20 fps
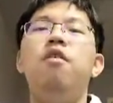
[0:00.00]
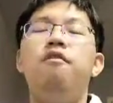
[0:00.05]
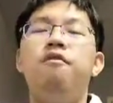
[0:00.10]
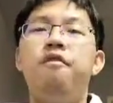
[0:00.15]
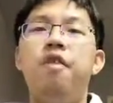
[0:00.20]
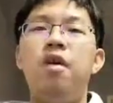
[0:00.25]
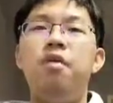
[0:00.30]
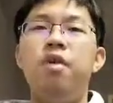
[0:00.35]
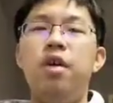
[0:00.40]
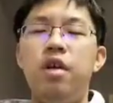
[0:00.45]

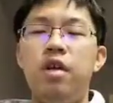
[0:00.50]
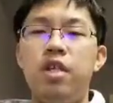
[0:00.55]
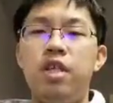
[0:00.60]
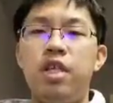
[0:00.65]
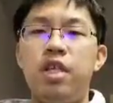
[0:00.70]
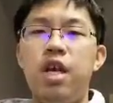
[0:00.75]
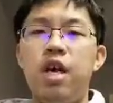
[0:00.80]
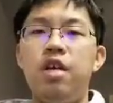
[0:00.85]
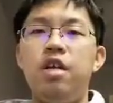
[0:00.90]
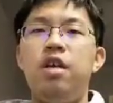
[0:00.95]
very
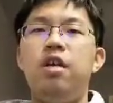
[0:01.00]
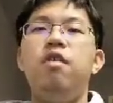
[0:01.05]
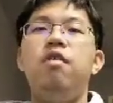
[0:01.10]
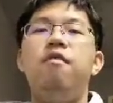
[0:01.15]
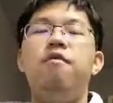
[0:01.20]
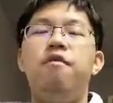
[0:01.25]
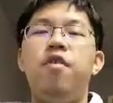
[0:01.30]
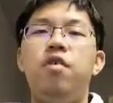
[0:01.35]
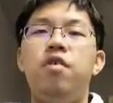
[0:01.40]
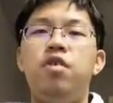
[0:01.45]
exciting,
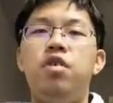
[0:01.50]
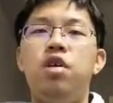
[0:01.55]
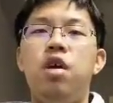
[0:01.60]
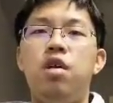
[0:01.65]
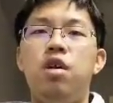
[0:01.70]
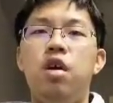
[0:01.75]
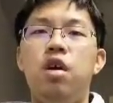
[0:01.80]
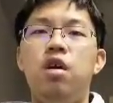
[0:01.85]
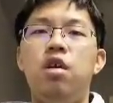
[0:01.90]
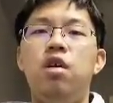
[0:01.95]
very
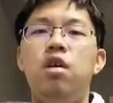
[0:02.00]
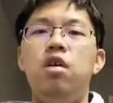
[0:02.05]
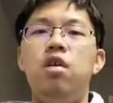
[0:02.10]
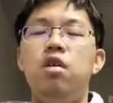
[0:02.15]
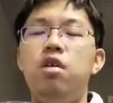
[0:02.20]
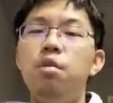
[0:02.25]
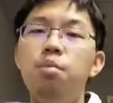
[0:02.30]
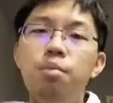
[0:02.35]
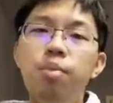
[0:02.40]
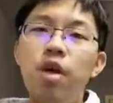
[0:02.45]
shocking,
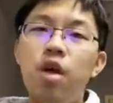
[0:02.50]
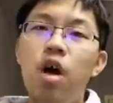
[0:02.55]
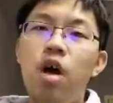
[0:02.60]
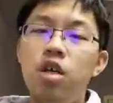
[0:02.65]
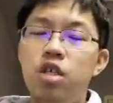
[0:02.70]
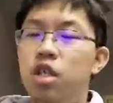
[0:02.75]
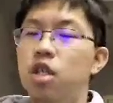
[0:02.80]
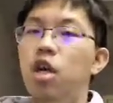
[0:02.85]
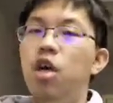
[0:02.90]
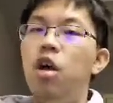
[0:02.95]

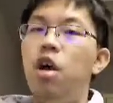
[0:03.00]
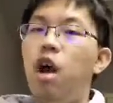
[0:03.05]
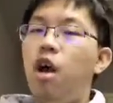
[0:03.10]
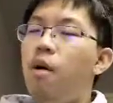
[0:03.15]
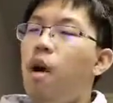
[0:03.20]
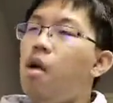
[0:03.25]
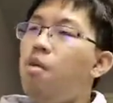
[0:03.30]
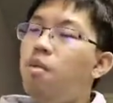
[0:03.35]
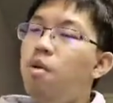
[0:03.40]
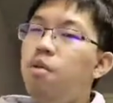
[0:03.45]
because
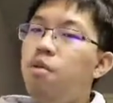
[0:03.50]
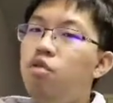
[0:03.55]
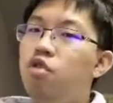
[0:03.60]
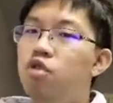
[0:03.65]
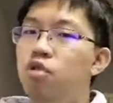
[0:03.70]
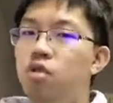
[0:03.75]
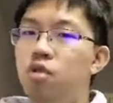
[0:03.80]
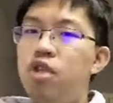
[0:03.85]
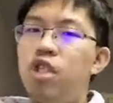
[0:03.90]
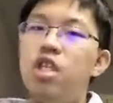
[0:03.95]
every people
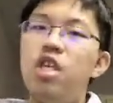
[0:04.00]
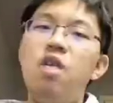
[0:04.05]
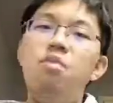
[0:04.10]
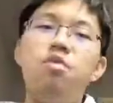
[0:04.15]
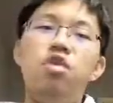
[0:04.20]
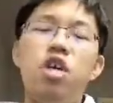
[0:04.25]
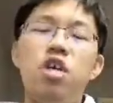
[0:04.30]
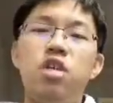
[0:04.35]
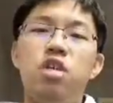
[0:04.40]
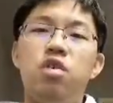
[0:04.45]
do the same
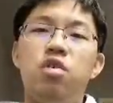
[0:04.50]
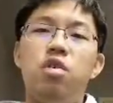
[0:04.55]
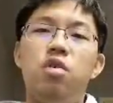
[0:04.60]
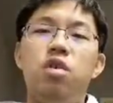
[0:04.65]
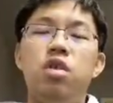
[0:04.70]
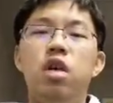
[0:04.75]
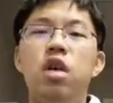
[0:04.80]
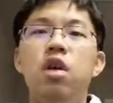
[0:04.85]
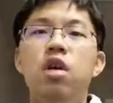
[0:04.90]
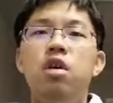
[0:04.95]

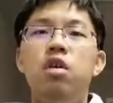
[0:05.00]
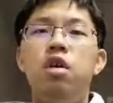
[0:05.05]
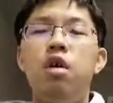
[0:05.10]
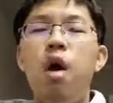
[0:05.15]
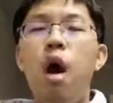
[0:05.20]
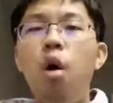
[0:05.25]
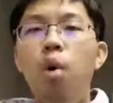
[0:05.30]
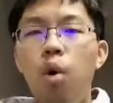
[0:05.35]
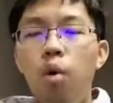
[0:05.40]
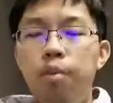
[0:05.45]
gestures
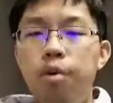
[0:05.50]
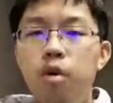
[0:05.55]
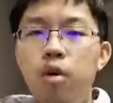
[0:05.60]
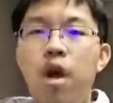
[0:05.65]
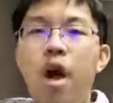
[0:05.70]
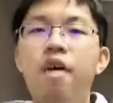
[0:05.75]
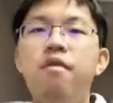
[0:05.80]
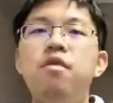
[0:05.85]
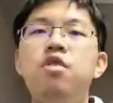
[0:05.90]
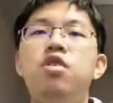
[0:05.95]
or
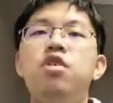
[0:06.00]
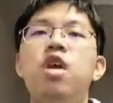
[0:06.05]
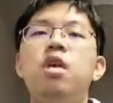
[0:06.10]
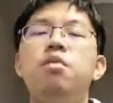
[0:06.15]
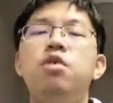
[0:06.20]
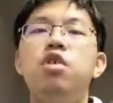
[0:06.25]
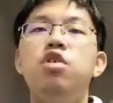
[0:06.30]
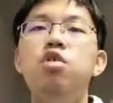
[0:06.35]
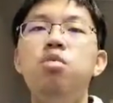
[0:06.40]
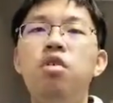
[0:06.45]
put every
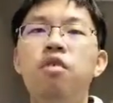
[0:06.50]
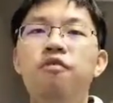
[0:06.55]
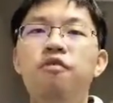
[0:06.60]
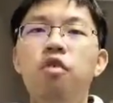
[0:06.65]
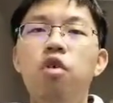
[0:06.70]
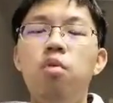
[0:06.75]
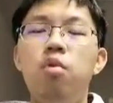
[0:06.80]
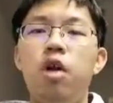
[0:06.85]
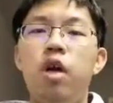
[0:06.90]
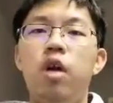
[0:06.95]
shapes
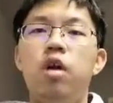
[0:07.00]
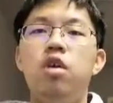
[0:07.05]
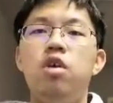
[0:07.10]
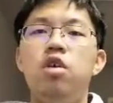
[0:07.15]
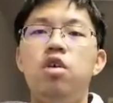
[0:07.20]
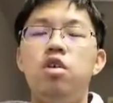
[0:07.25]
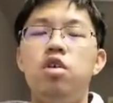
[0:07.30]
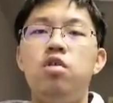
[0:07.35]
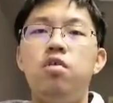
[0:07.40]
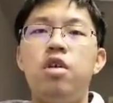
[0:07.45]
uniformly
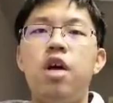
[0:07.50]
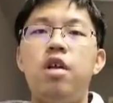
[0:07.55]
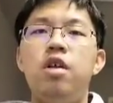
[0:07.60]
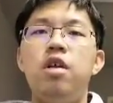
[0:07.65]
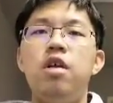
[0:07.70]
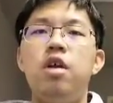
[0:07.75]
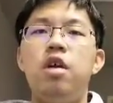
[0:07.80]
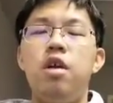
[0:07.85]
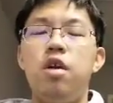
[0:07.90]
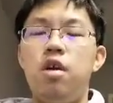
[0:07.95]
so
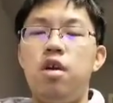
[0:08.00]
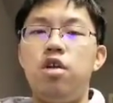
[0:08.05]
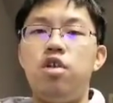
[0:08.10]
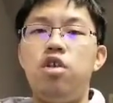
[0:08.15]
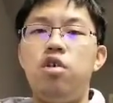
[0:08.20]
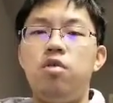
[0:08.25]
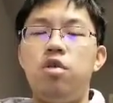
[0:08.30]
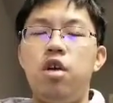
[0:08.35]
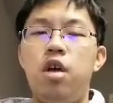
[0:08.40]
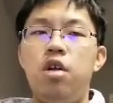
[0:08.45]
that it can
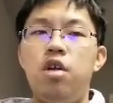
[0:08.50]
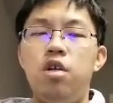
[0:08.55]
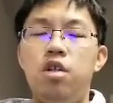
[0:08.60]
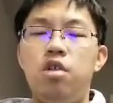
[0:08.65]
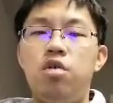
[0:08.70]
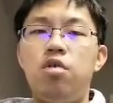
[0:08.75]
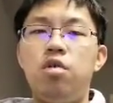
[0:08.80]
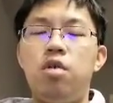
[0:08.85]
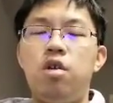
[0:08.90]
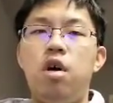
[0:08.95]
show Chinese
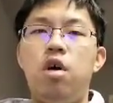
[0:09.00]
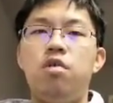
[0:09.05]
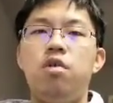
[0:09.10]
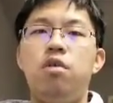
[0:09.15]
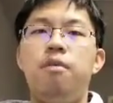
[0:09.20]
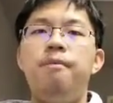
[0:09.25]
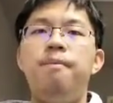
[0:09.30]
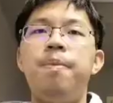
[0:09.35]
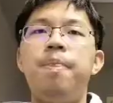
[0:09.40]
culture.